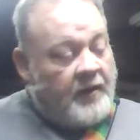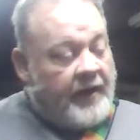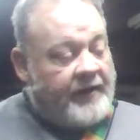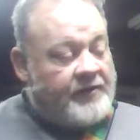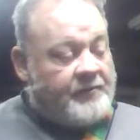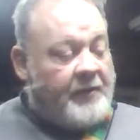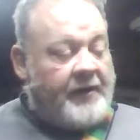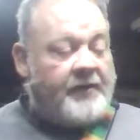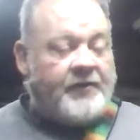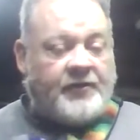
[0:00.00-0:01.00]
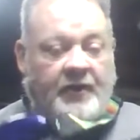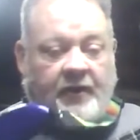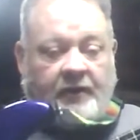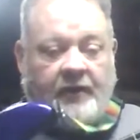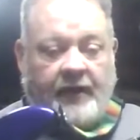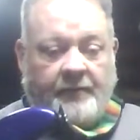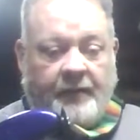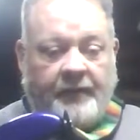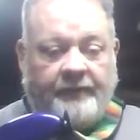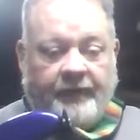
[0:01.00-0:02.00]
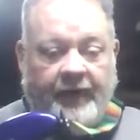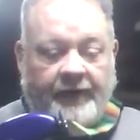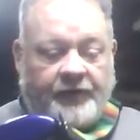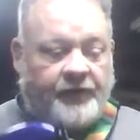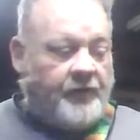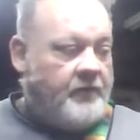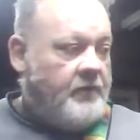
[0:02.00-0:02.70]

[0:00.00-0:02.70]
did some maintenance cleanup on the frets